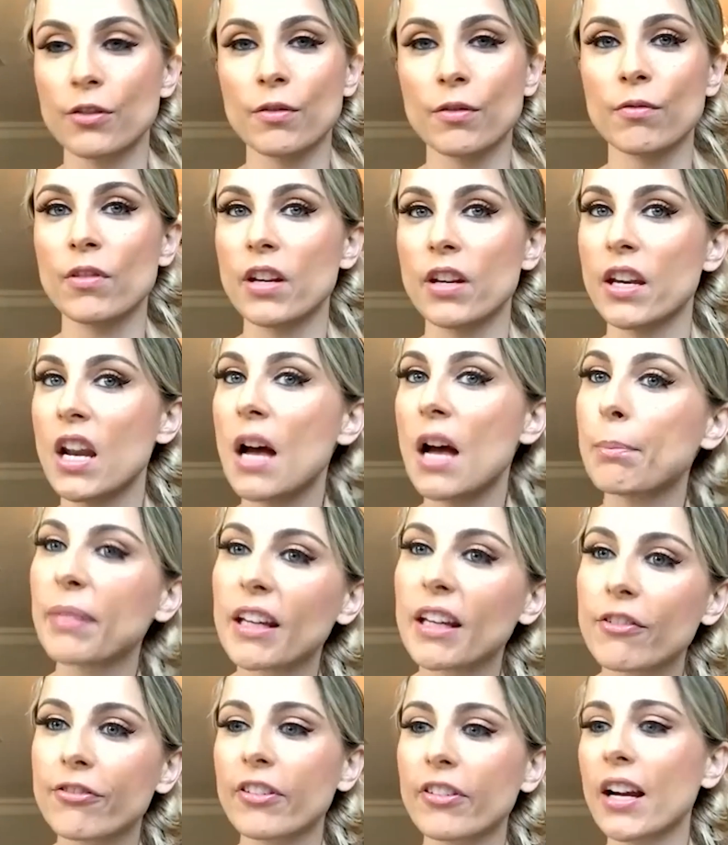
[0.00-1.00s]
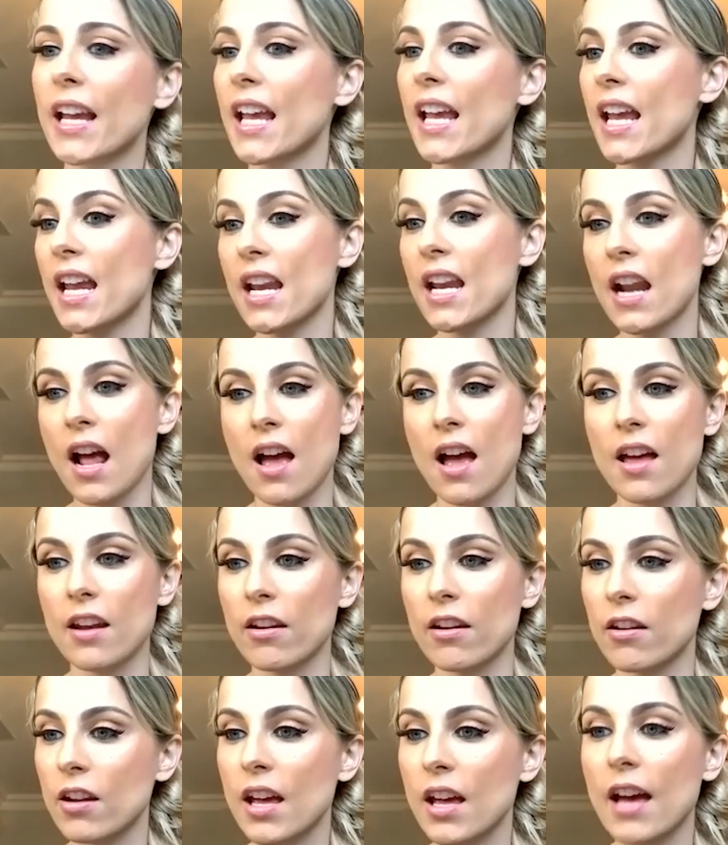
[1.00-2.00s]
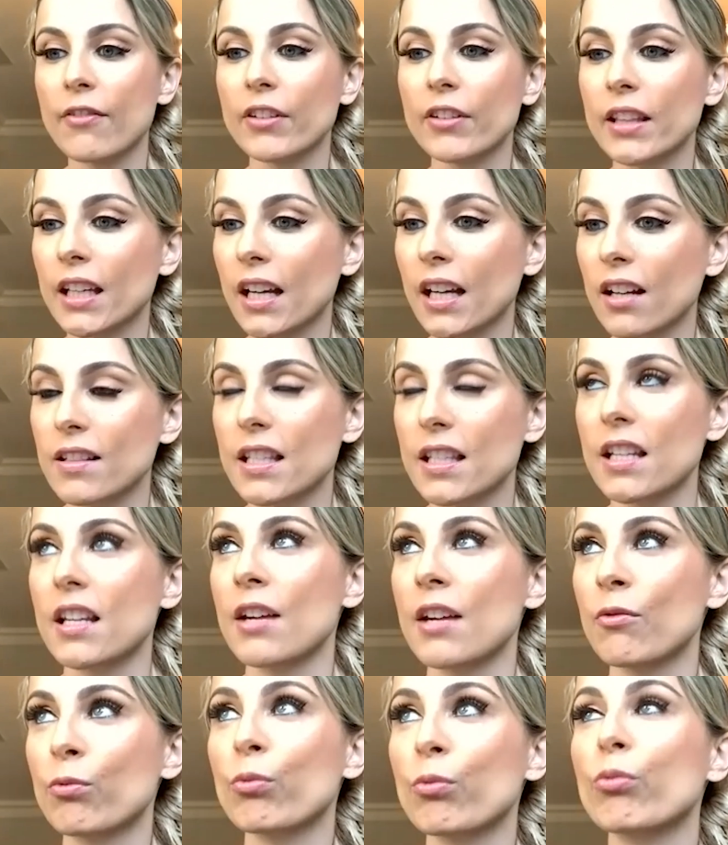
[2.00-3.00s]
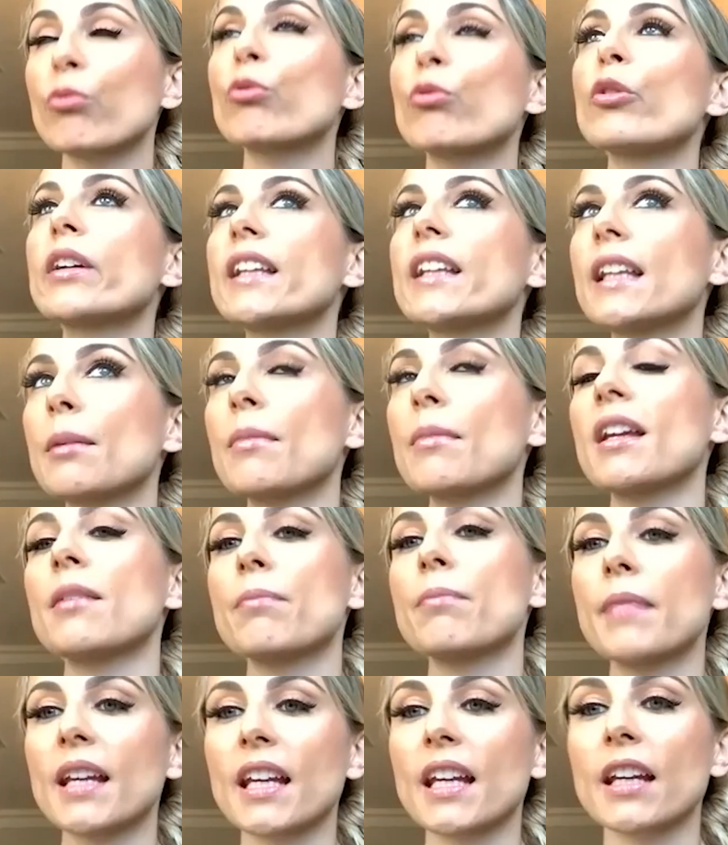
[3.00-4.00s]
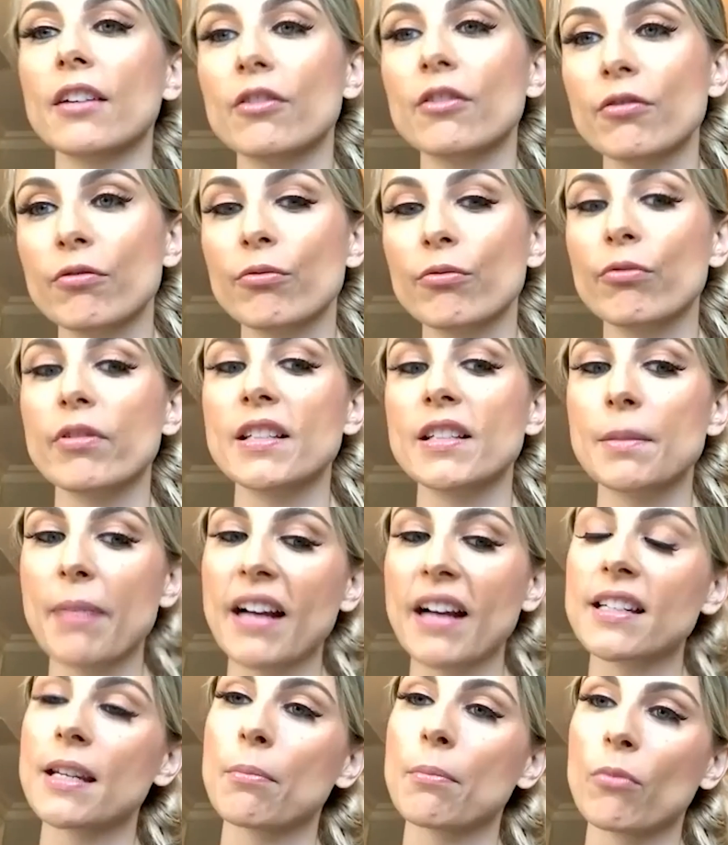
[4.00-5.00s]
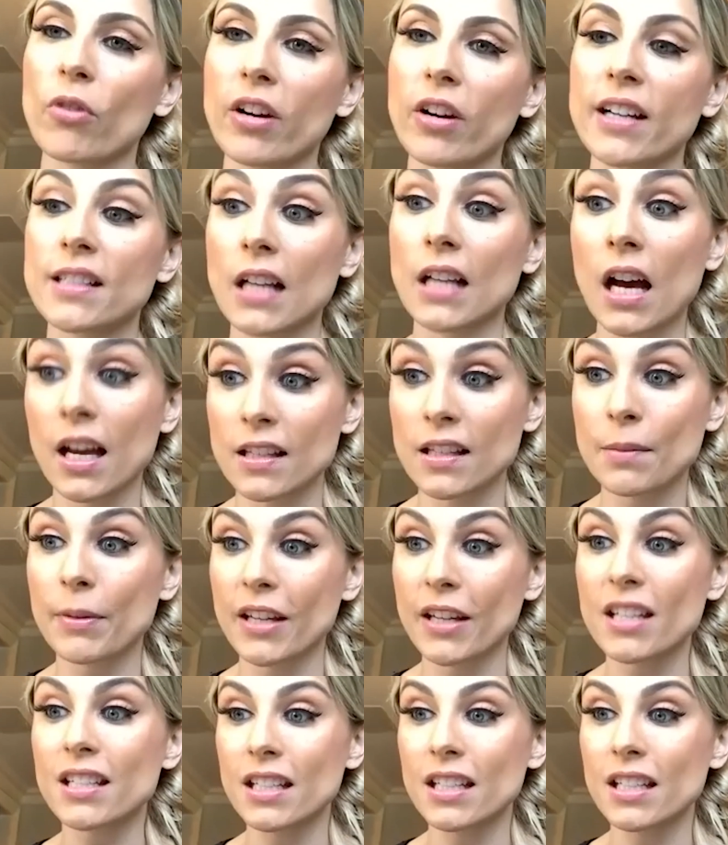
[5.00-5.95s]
not be afraid and everything else. And it really made me respect him more as a husband.